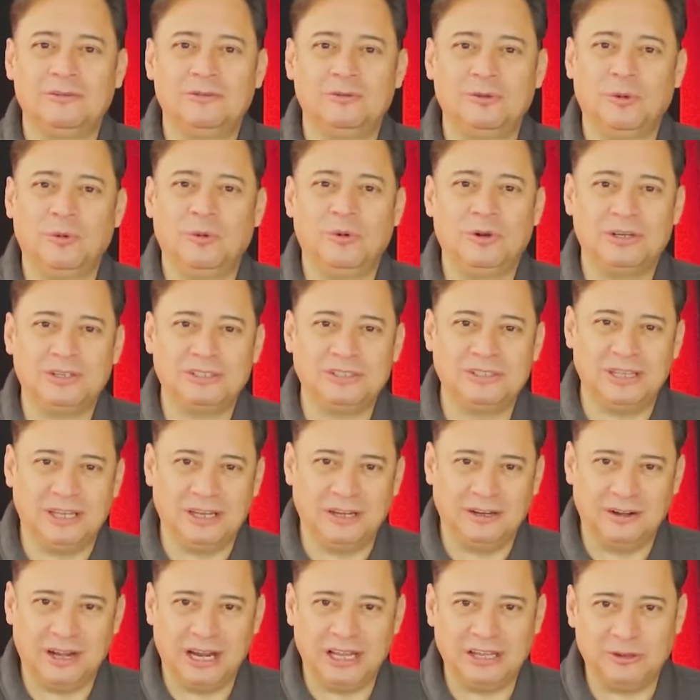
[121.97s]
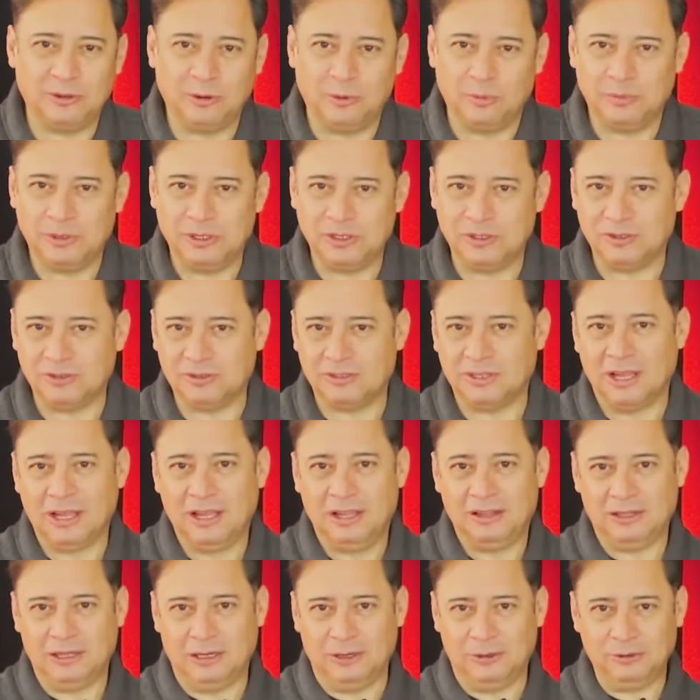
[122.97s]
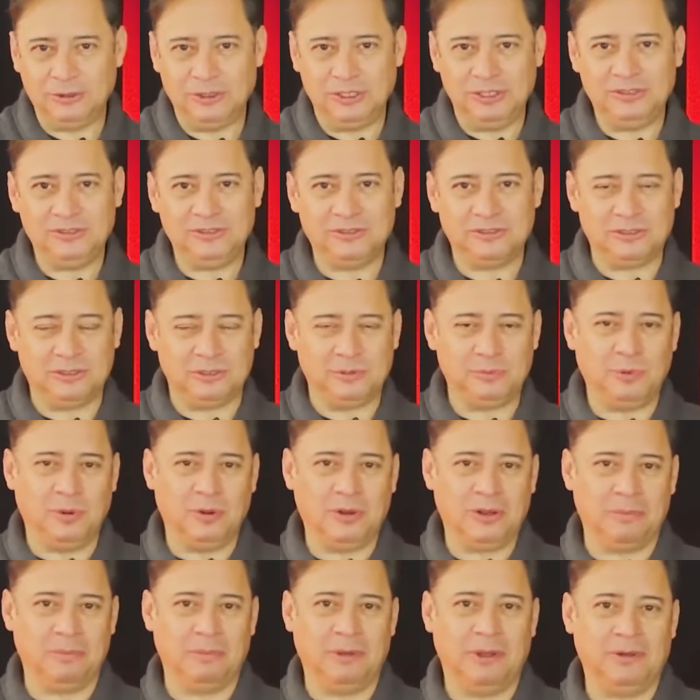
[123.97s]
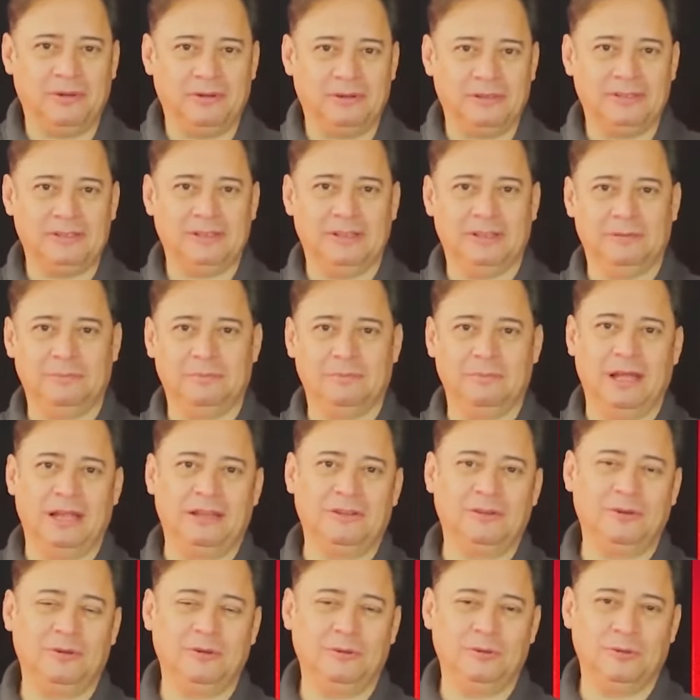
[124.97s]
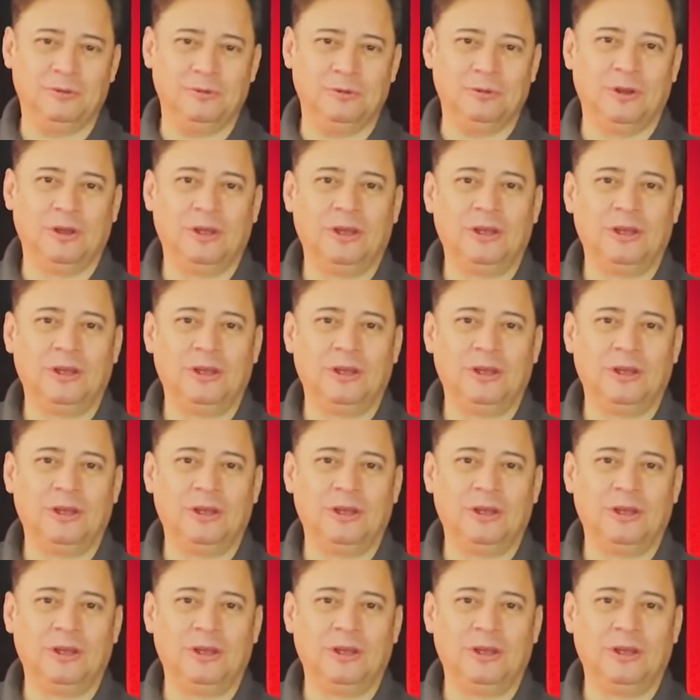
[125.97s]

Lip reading: towards the Great Commission. The Lord Jesus spoke about it in Matthew